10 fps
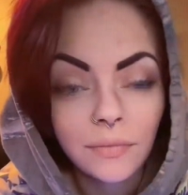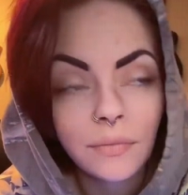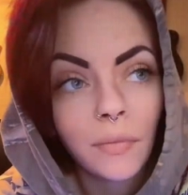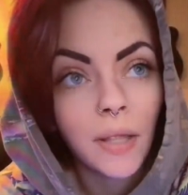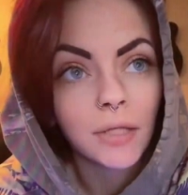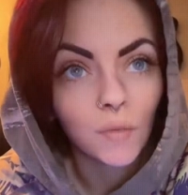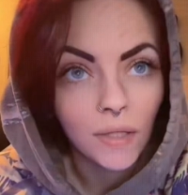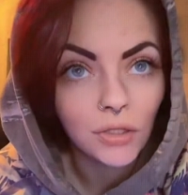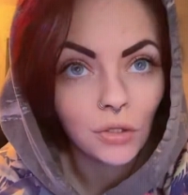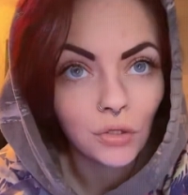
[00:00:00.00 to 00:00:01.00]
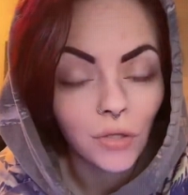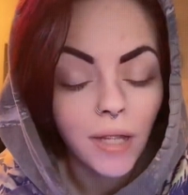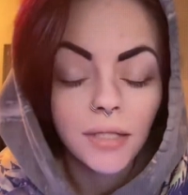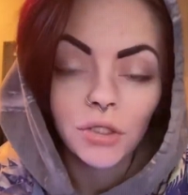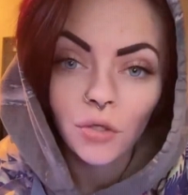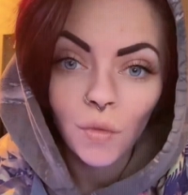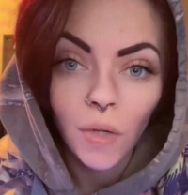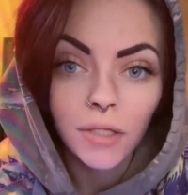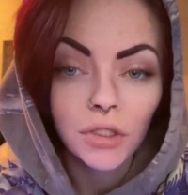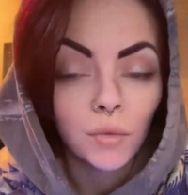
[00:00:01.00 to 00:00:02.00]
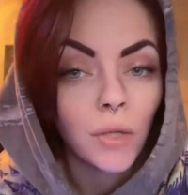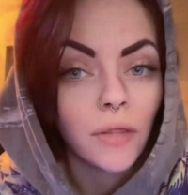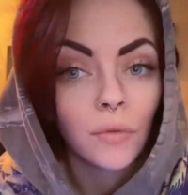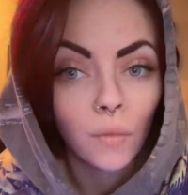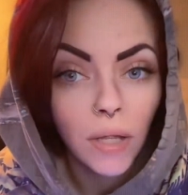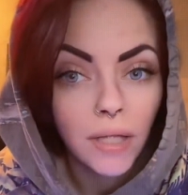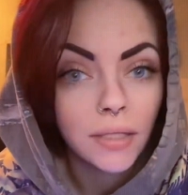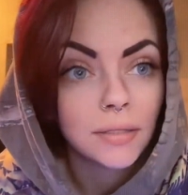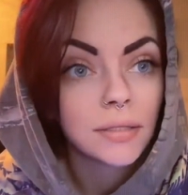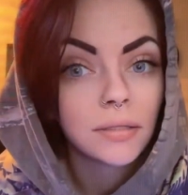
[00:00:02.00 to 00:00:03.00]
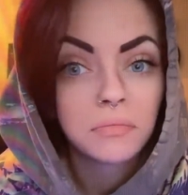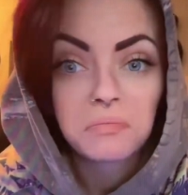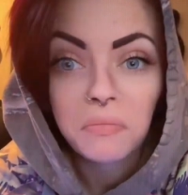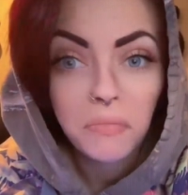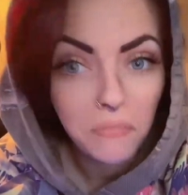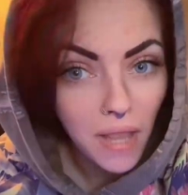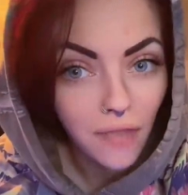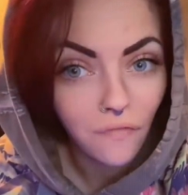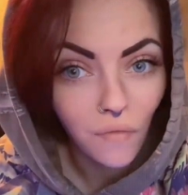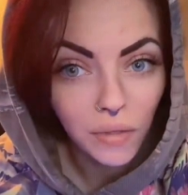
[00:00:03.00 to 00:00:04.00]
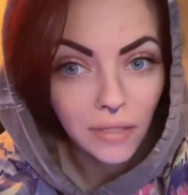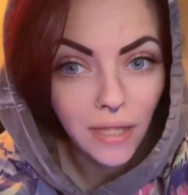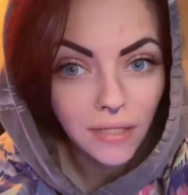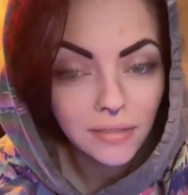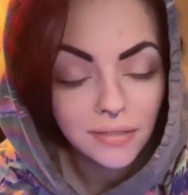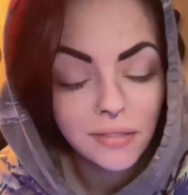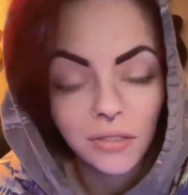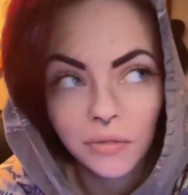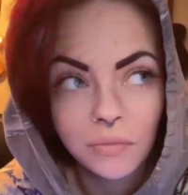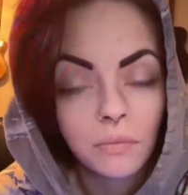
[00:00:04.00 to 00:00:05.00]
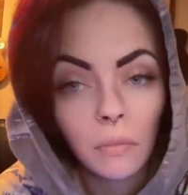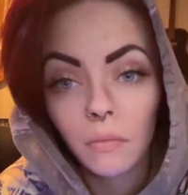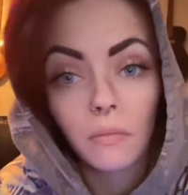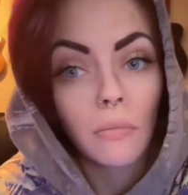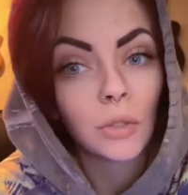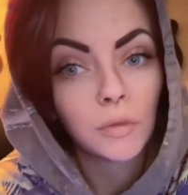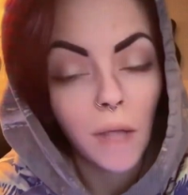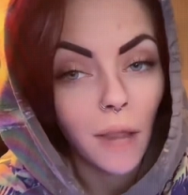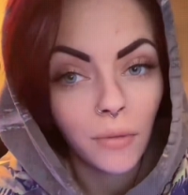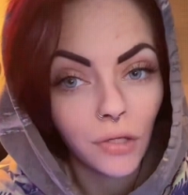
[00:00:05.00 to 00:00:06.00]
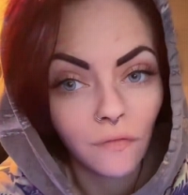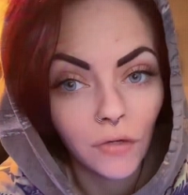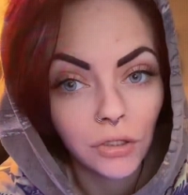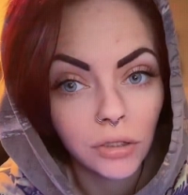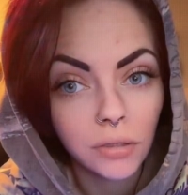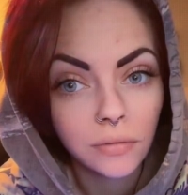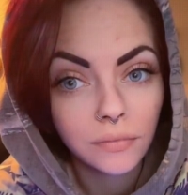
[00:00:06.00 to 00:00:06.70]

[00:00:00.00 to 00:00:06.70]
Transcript: because Western dragons are the ones with wings and 4 legs, the most popular version,